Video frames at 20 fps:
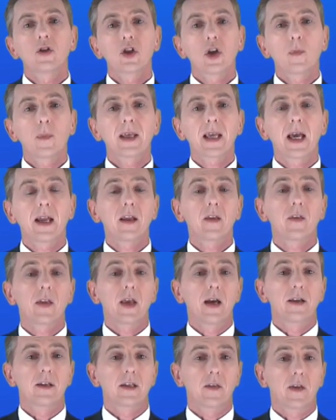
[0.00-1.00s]
You should be getting
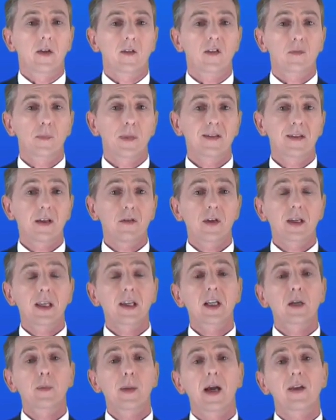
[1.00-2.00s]
the idea that
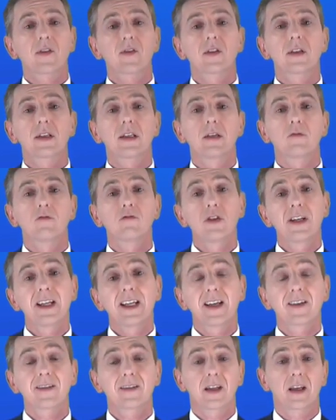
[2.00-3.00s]
specific heat capacity
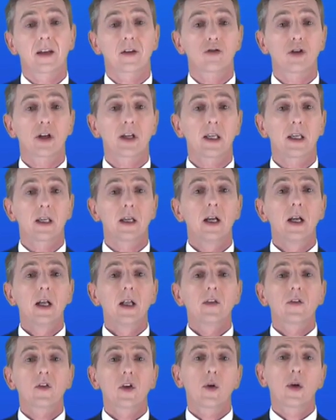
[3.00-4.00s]
really isn't that tricky,
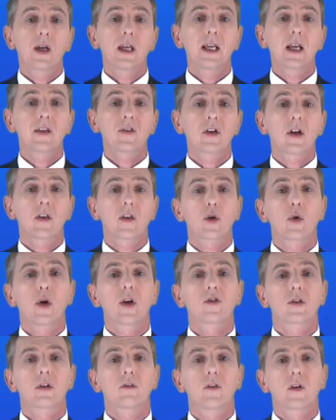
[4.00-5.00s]
so here's another
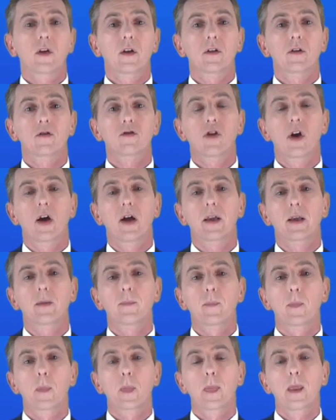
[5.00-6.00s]
question for you to
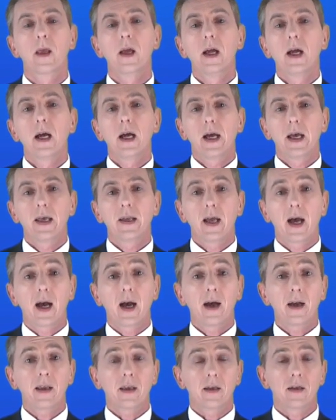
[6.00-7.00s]
try.
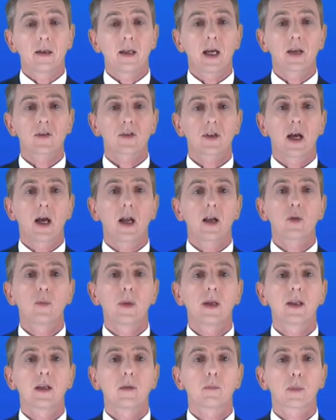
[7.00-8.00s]
An iron has an
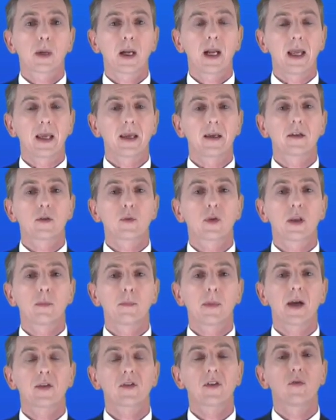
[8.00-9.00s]
aluminium plate with
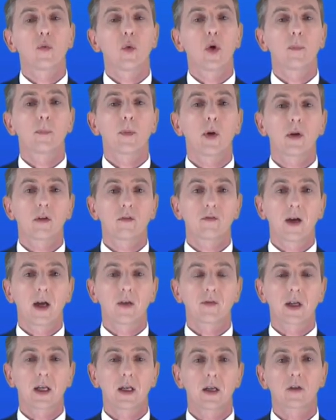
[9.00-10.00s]
a mass of
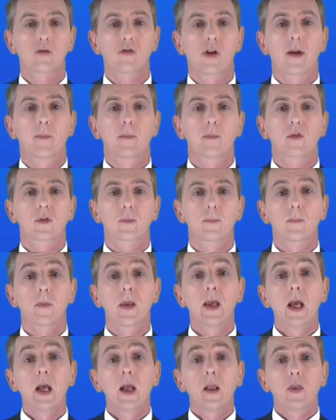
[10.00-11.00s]
1.5 kilograms.